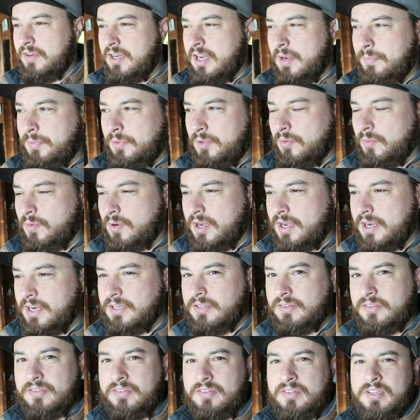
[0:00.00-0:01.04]
a couple of
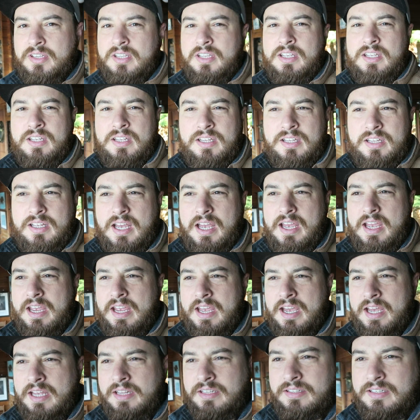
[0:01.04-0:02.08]
wines. I
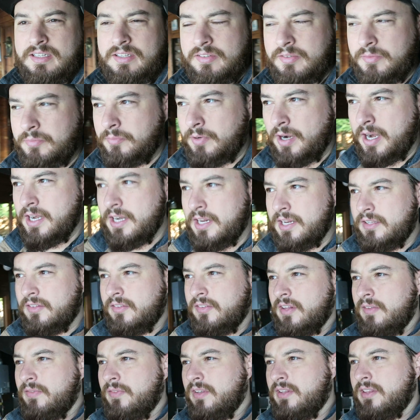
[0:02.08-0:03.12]
uh, did some writing and
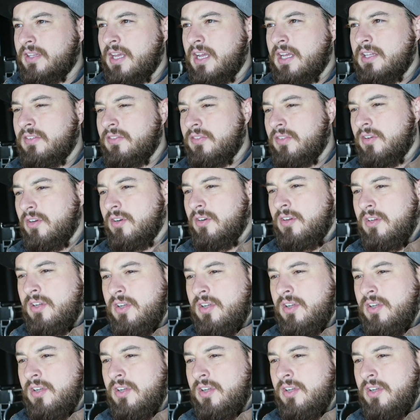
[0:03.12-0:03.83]
stuff like that, so